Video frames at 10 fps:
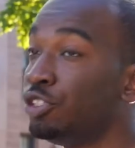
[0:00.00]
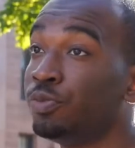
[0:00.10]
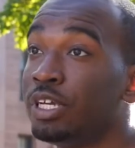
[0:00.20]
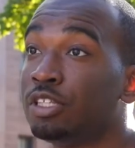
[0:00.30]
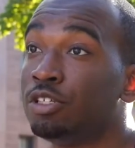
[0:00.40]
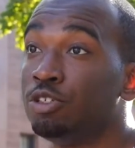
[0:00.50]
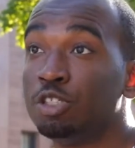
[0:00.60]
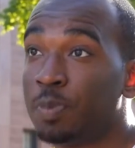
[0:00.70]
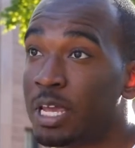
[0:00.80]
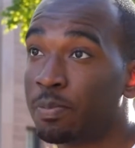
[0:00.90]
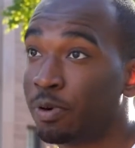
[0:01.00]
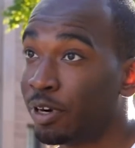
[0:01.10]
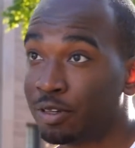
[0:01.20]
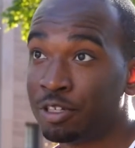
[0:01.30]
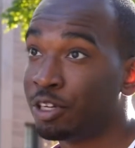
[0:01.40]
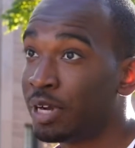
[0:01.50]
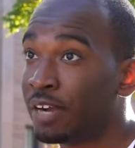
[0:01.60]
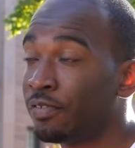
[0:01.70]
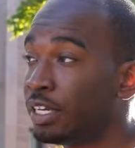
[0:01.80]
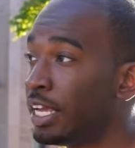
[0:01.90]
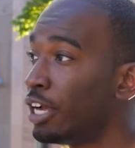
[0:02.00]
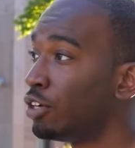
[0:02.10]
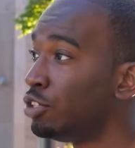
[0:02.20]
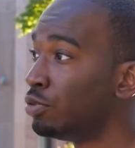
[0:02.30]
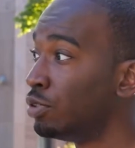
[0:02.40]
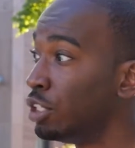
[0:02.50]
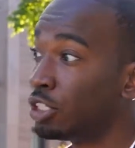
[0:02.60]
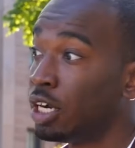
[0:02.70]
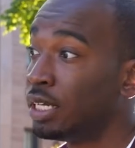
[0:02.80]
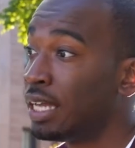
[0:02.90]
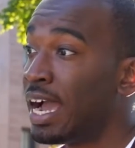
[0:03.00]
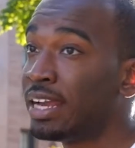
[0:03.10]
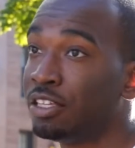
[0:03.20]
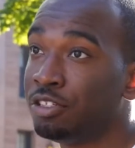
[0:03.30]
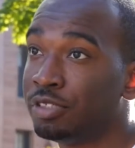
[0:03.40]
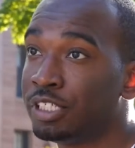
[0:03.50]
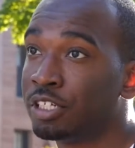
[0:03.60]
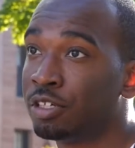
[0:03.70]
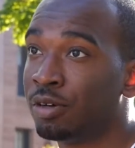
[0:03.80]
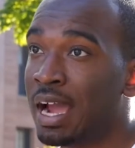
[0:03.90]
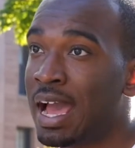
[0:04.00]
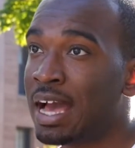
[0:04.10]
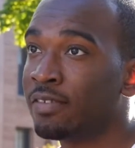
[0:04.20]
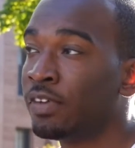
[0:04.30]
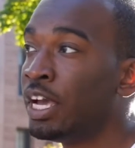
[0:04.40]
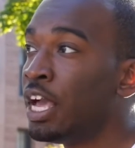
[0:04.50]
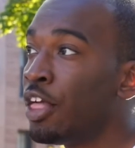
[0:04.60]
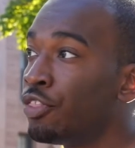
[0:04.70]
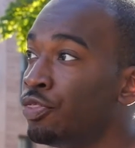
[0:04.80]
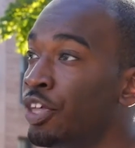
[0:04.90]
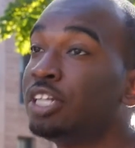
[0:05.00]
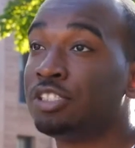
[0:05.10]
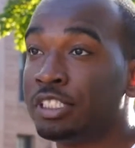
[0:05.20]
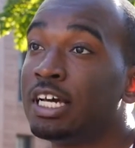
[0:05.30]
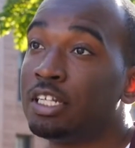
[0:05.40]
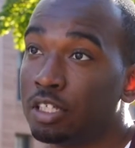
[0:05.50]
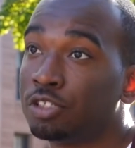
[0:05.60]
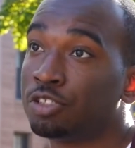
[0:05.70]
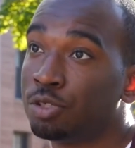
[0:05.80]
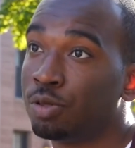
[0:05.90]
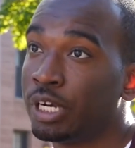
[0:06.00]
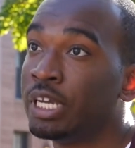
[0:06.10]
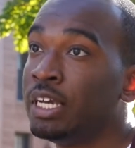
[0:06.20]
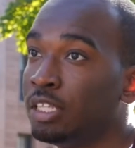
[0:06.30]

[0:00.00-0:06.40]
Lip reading: you read the newspaper, every day, or you look online and you see a graph, they're telling a story.